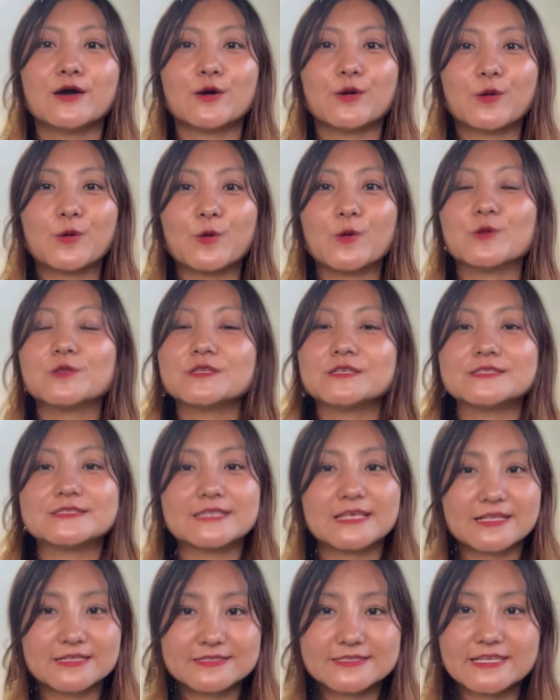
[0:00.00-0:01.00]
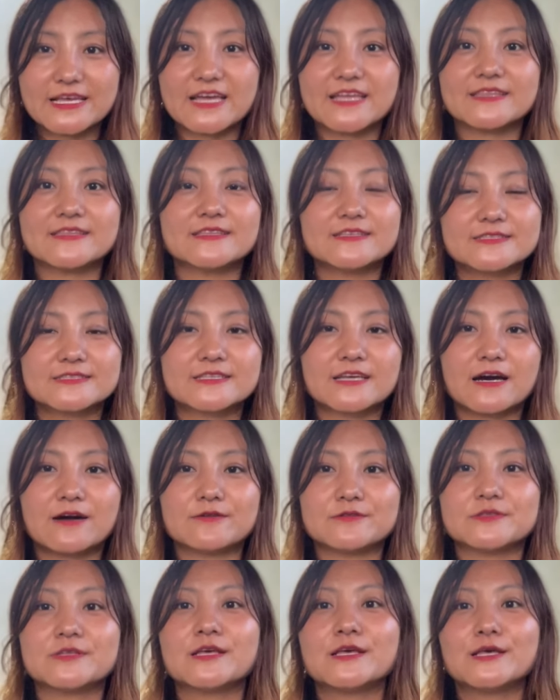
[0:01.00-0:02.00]
all the sales and
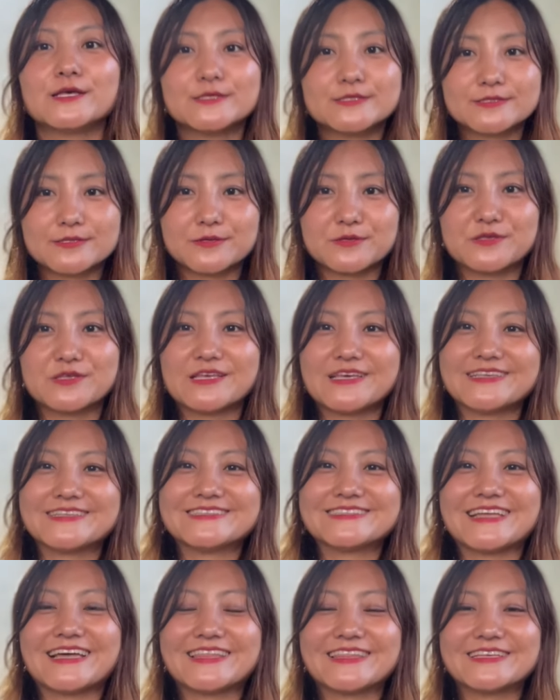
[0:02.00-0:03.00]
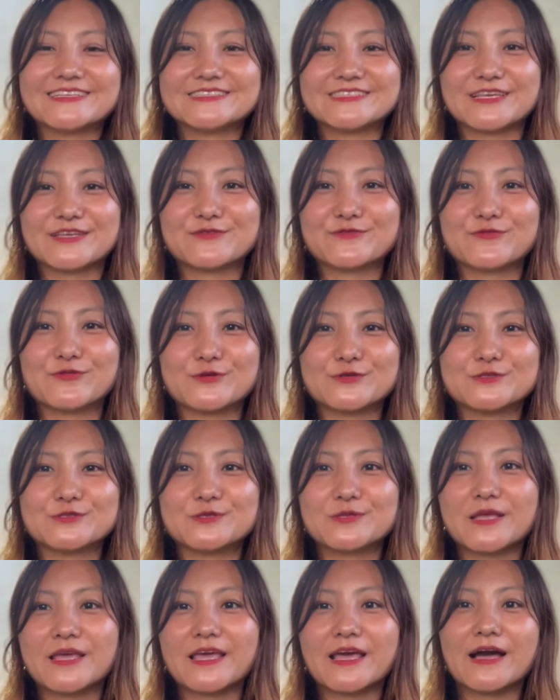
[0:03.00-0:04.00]
discount. So yes, that is it for
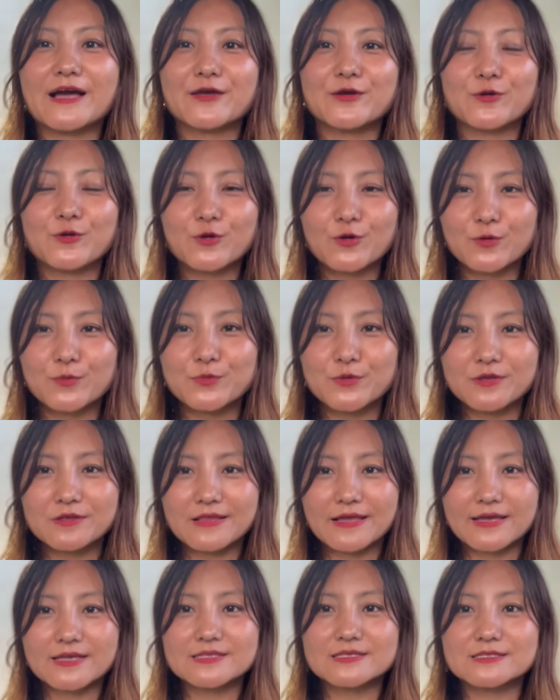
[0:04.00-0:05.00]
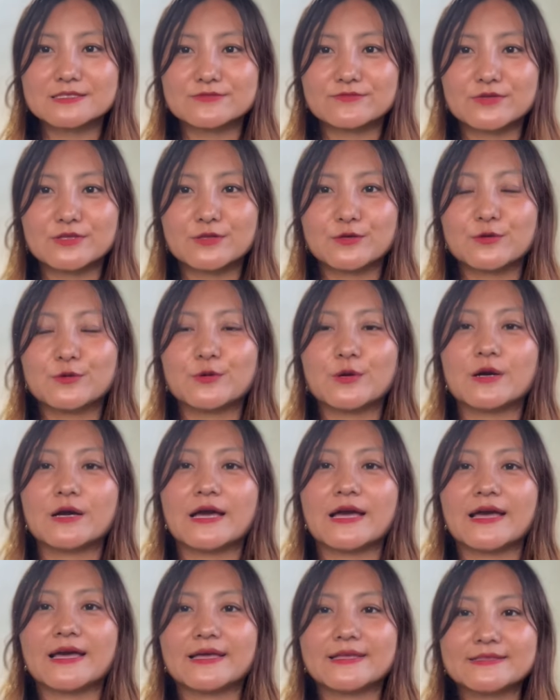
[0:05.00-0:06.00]
today. I hope you like this video,
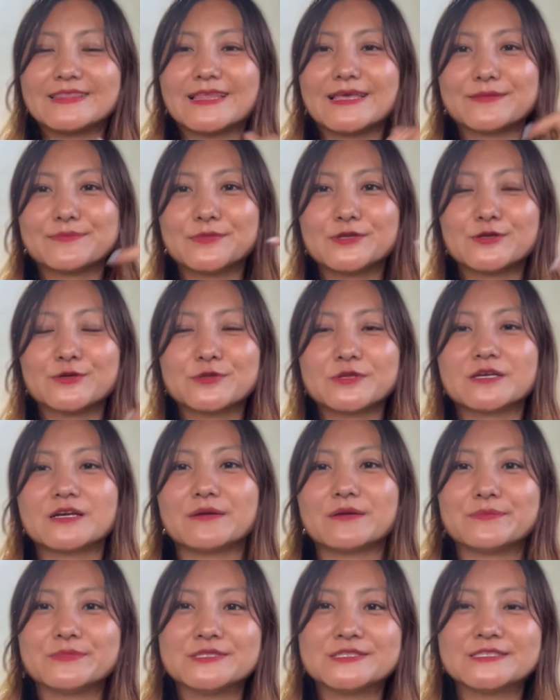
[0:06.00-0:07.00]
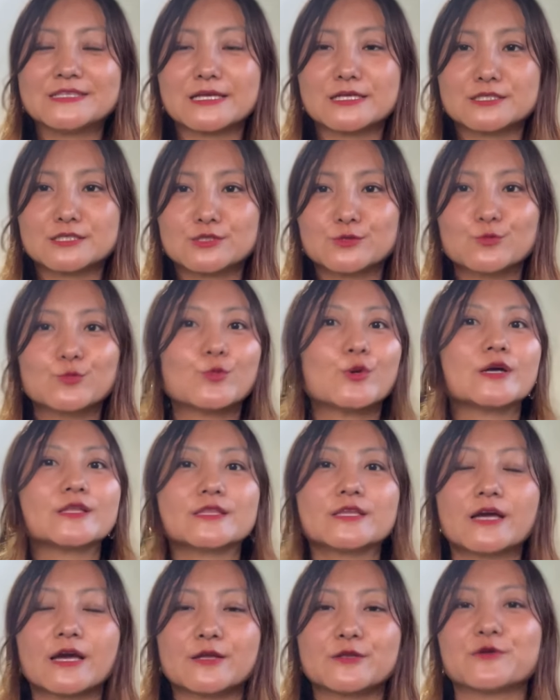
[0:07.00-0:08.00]
and let me know in the comment section what
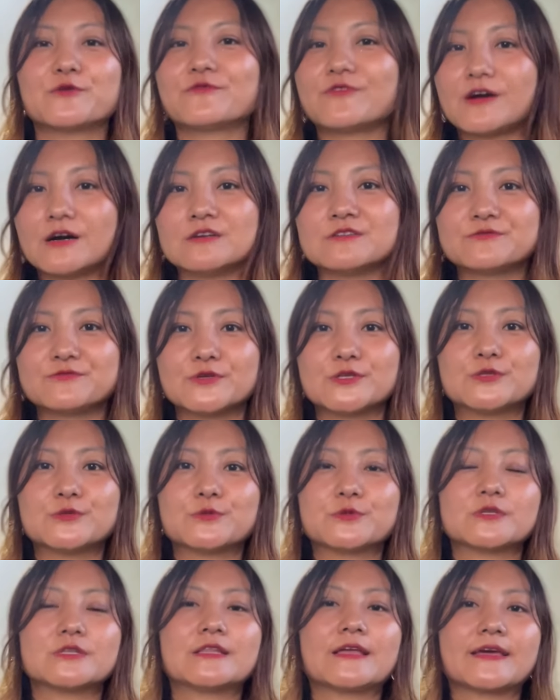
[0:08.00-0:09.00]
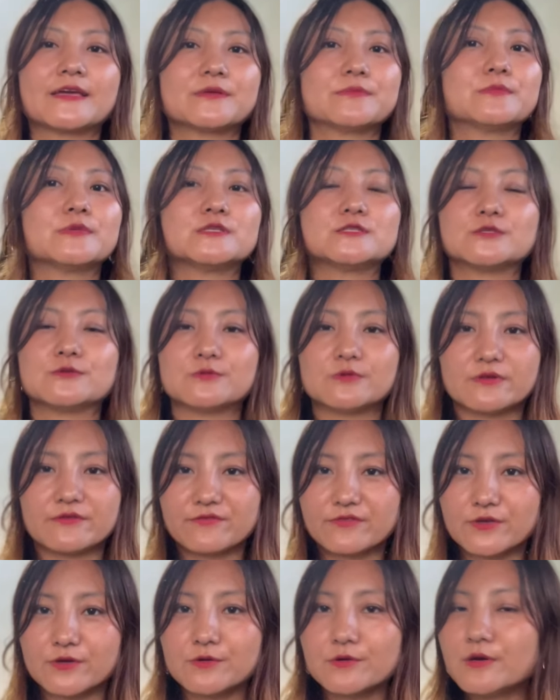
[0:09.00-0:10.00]
kind of outfit you would like me to
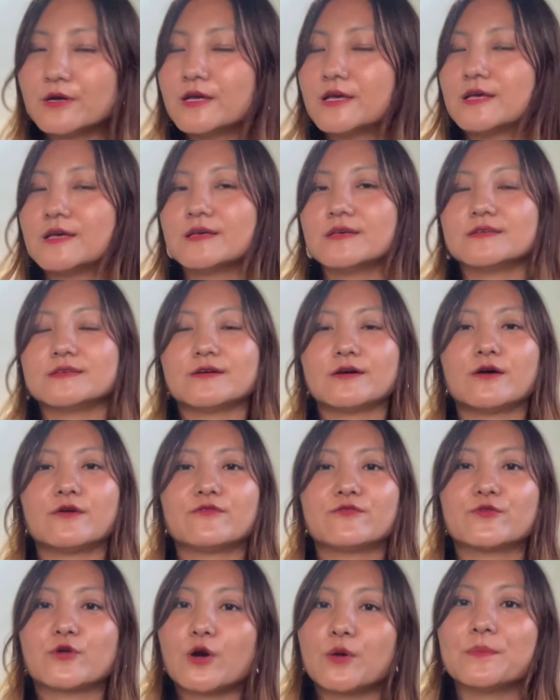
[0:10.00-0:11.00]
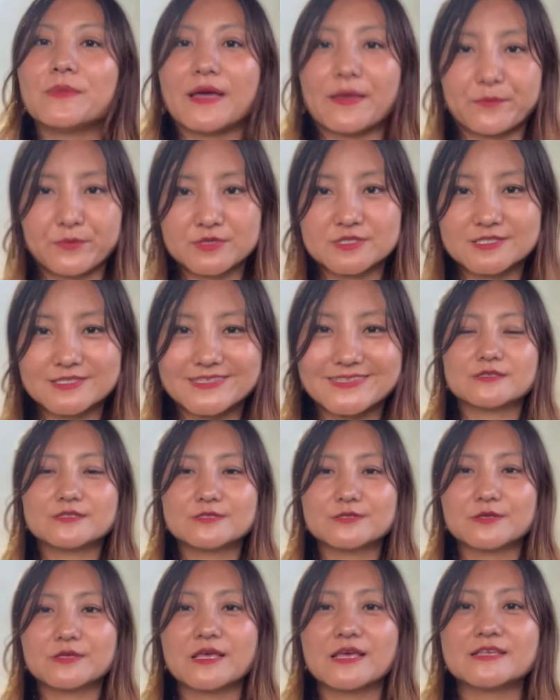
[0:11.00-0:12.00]
review from Amazon.
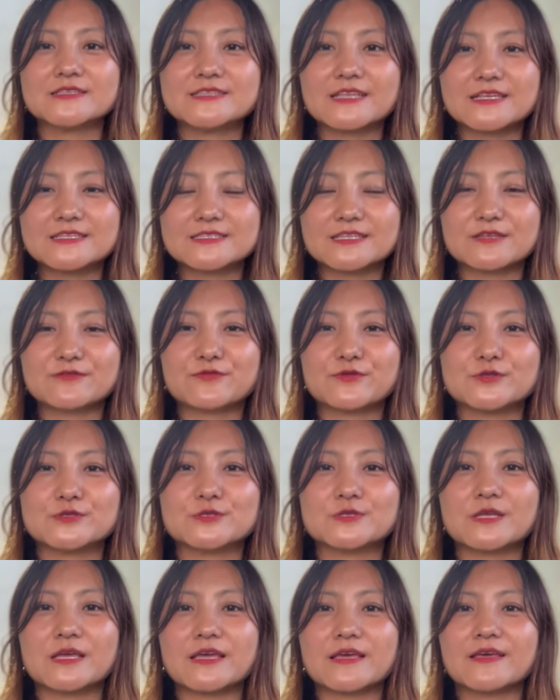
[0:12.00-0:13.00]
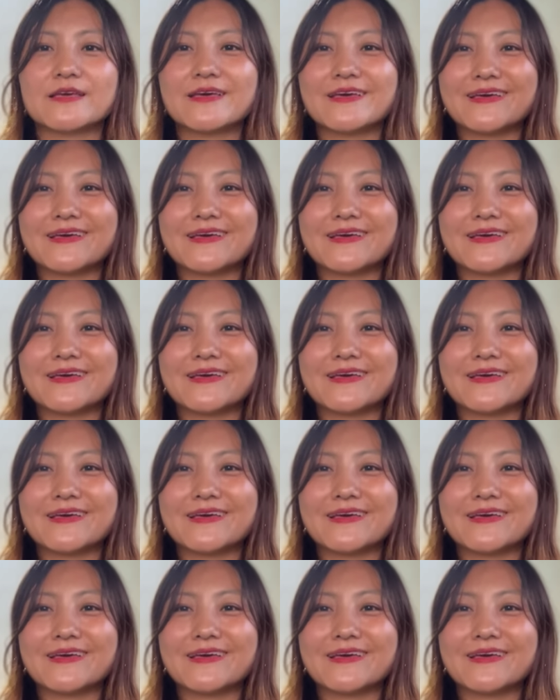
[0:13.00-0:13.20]
So yes, that's it for today.